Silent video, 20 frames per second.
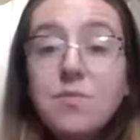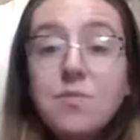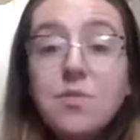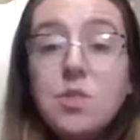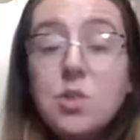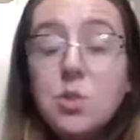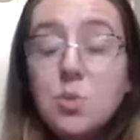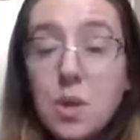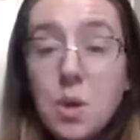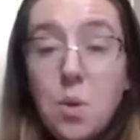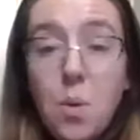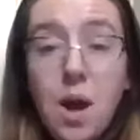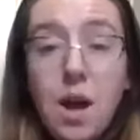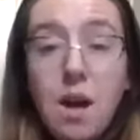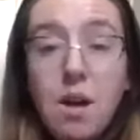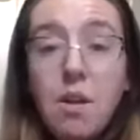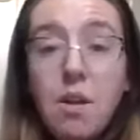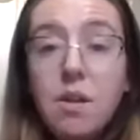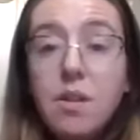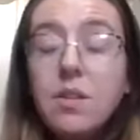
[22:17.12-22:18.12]
doing
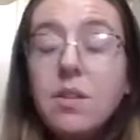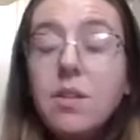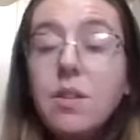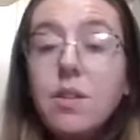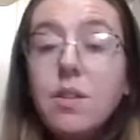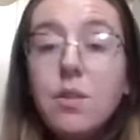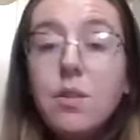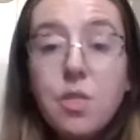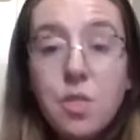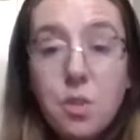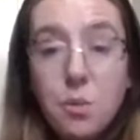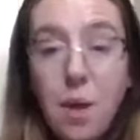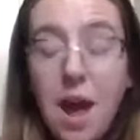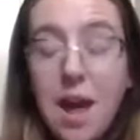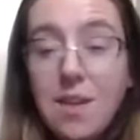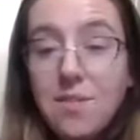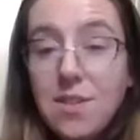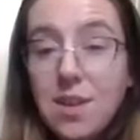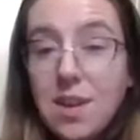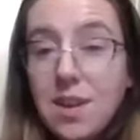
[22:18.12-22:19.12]
well,
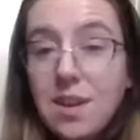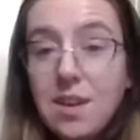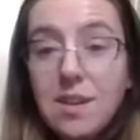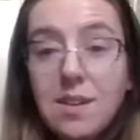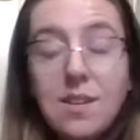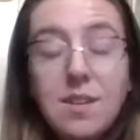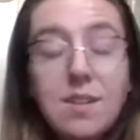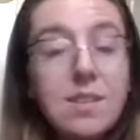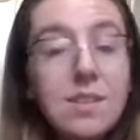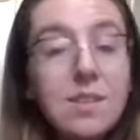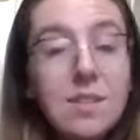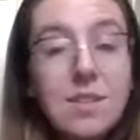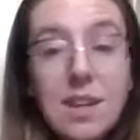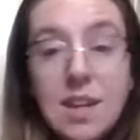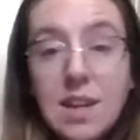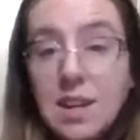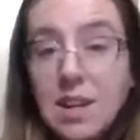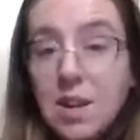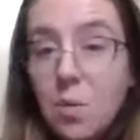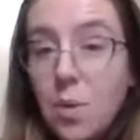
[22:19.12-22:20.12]
thriving,
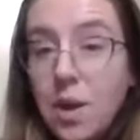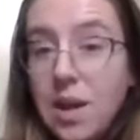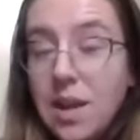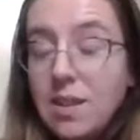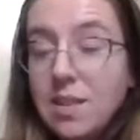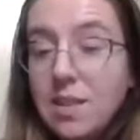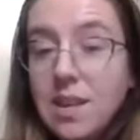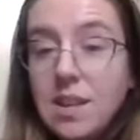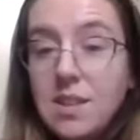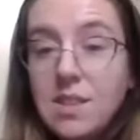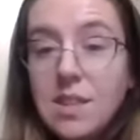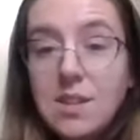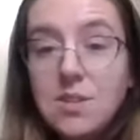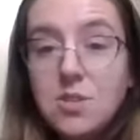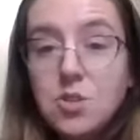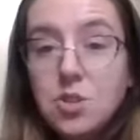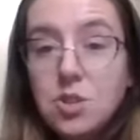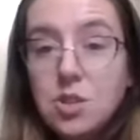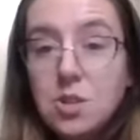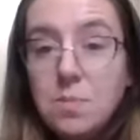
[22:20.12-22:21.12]
gaining weight like they
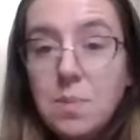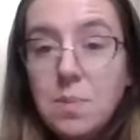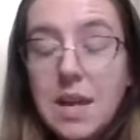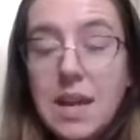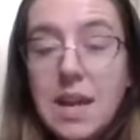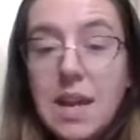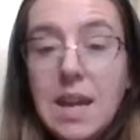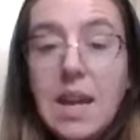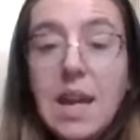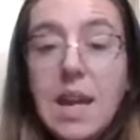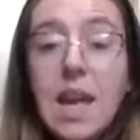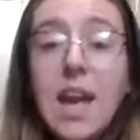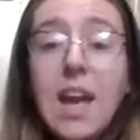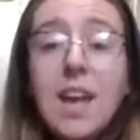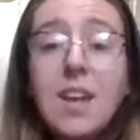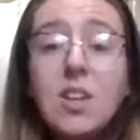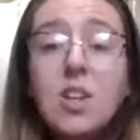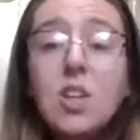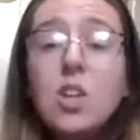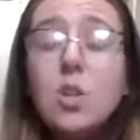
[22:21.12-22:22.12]
should be,
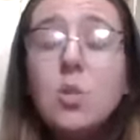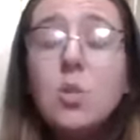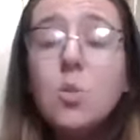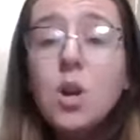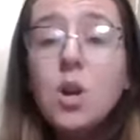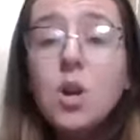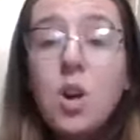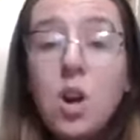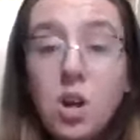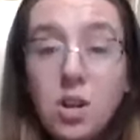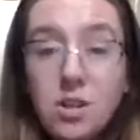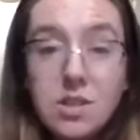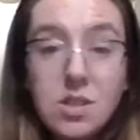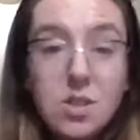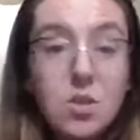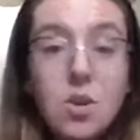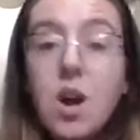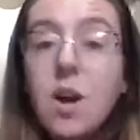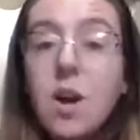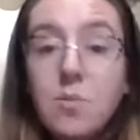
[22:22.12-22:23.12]
and you are also
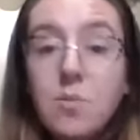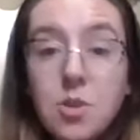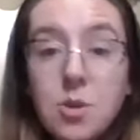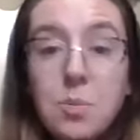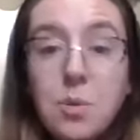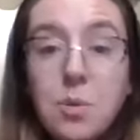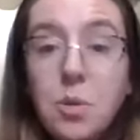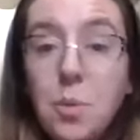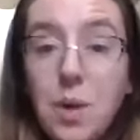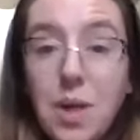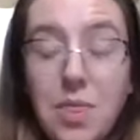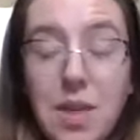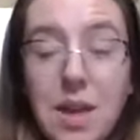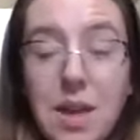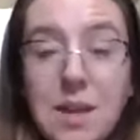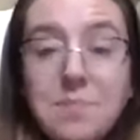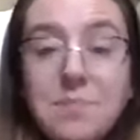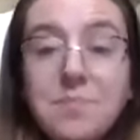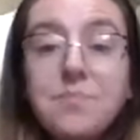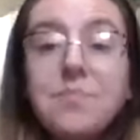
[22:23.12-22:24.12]
comfortable with it.
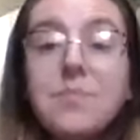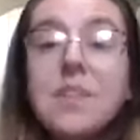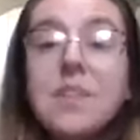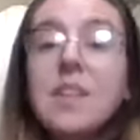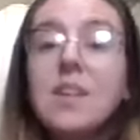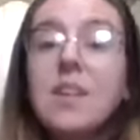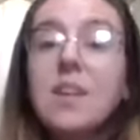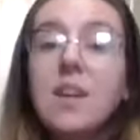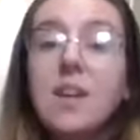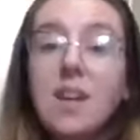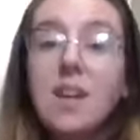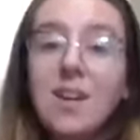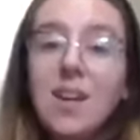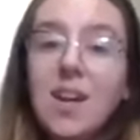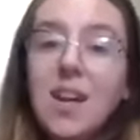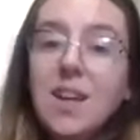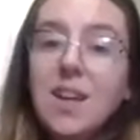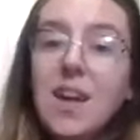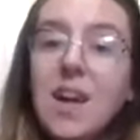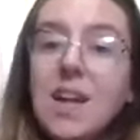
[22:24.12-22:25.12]
All
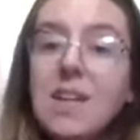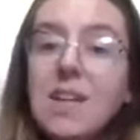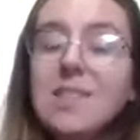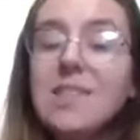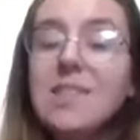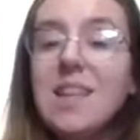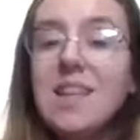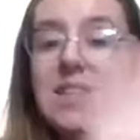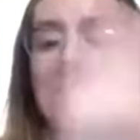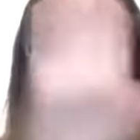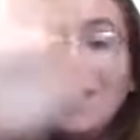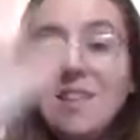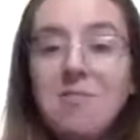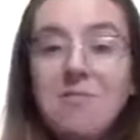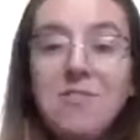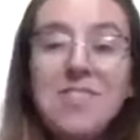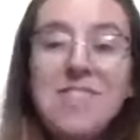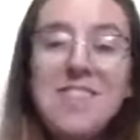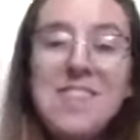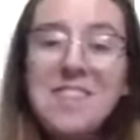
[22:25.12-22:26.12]
right, guys, that is it
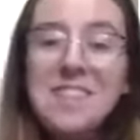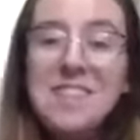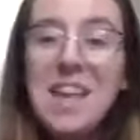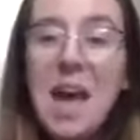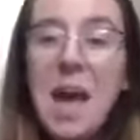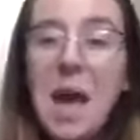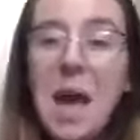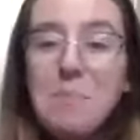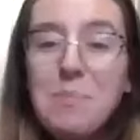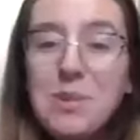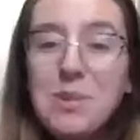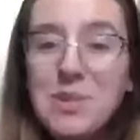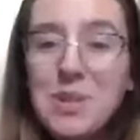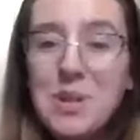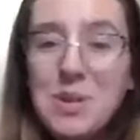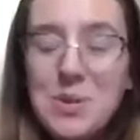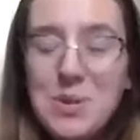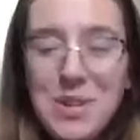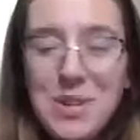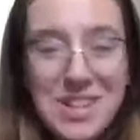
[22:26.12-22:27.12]
for this
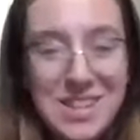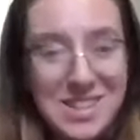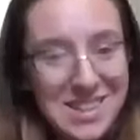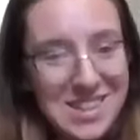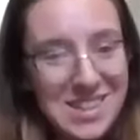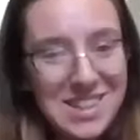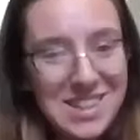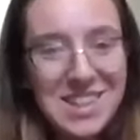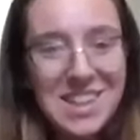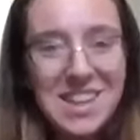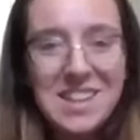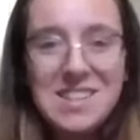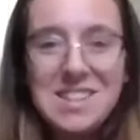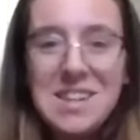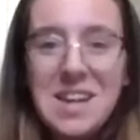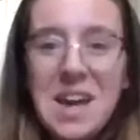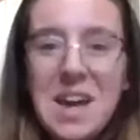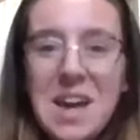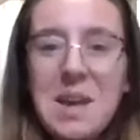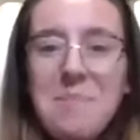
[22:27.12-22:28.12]
episode. Until next
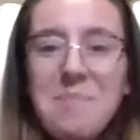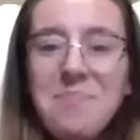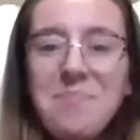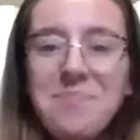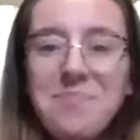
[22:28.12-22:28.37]
time.